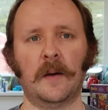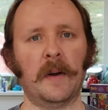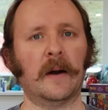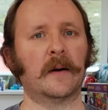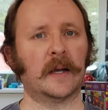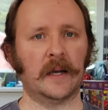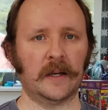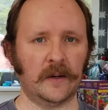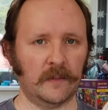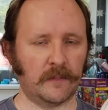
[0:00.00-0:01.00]

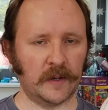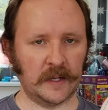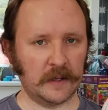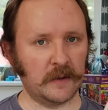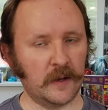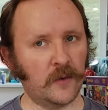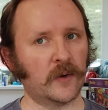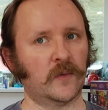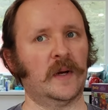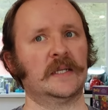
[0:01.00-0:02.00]
American, particularly a
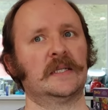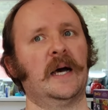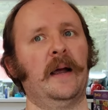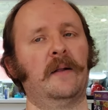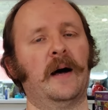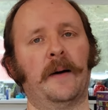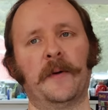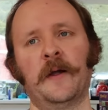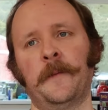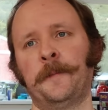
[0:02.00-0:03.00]
Northwest style
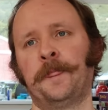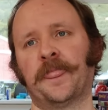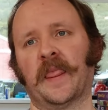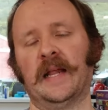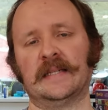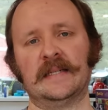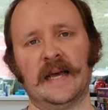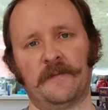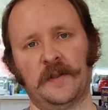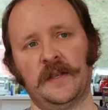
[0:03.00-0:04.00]
hop, it's
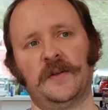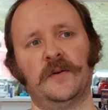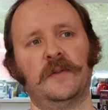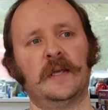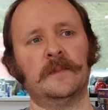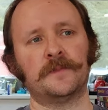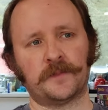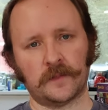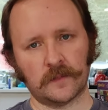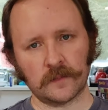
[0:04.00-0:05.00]
definitely to the
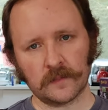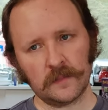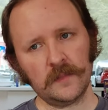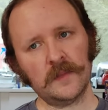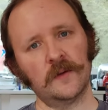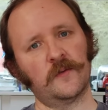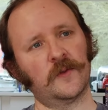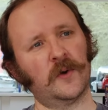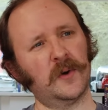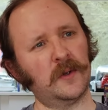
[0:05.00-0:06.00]

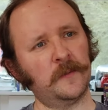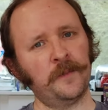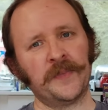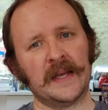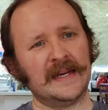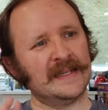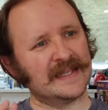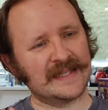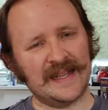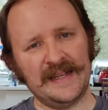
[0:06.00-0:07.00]
floral,
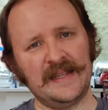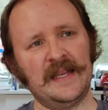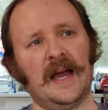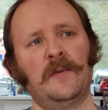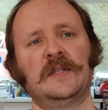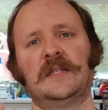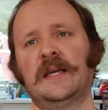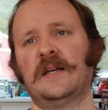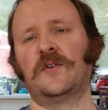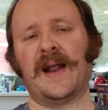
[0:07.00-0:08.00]
slightly, I would
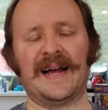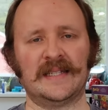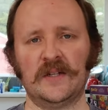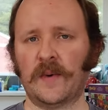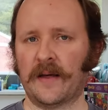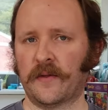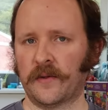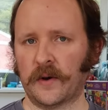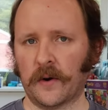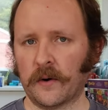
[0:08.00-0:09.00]
say, grassy rather
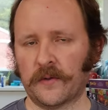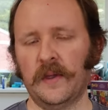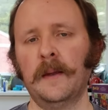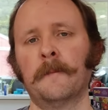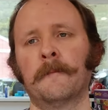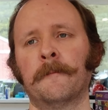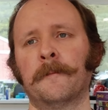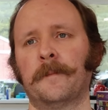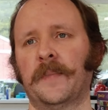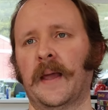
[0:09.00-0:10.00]
than earthy.
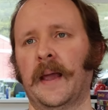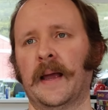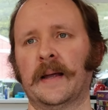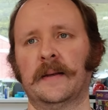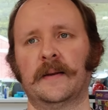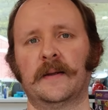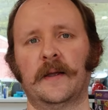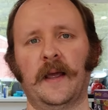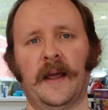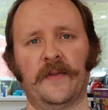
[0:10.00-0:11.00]
And
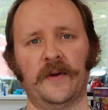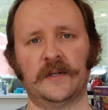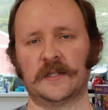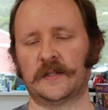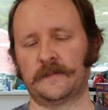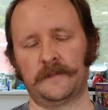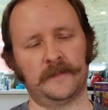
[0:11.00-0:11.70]
they're just,